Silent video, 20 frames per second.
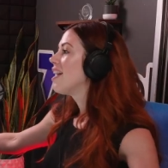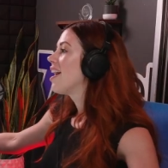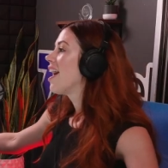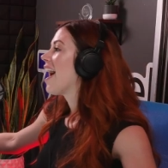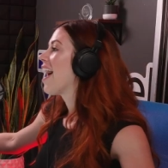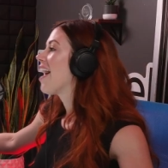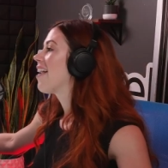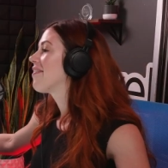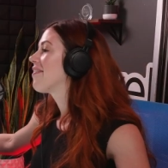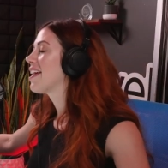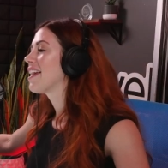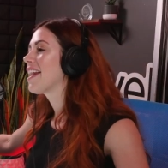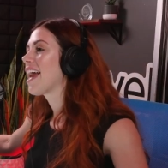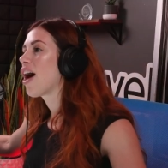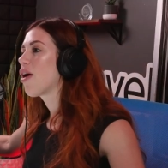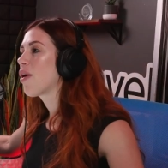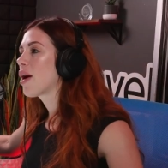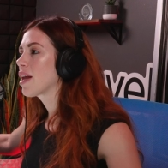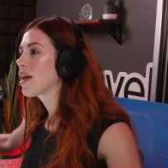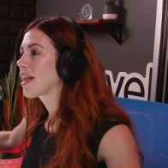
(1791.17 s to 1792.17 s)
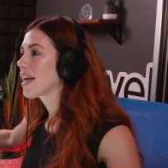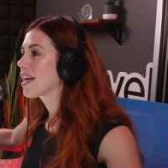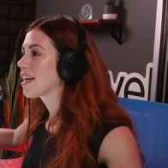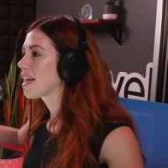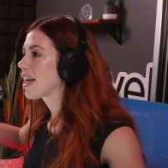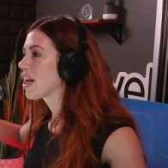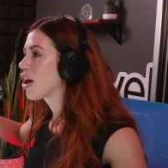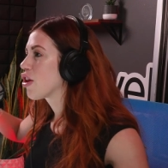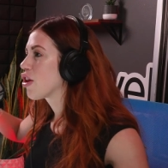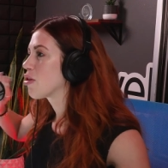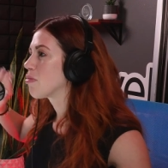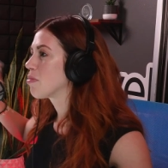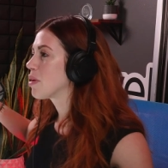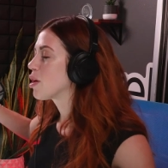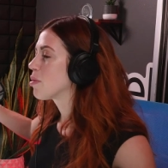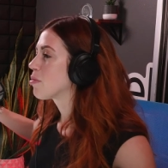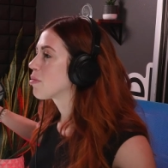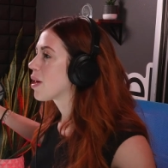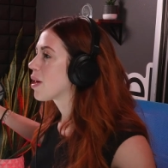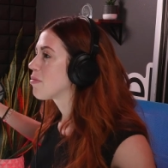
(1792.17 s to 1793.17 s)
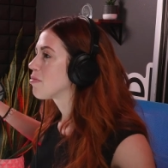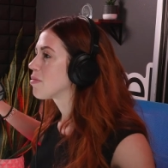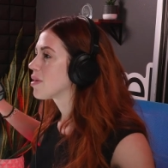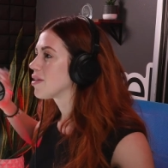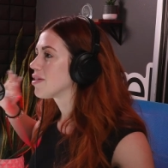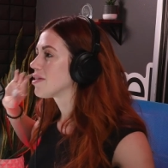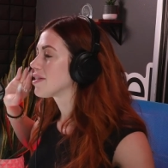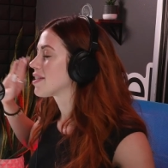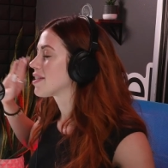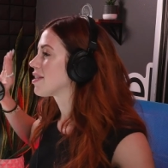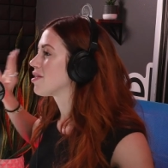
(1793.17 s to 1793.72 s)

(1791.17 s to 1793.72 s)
and then now I like get all the meal prep meals so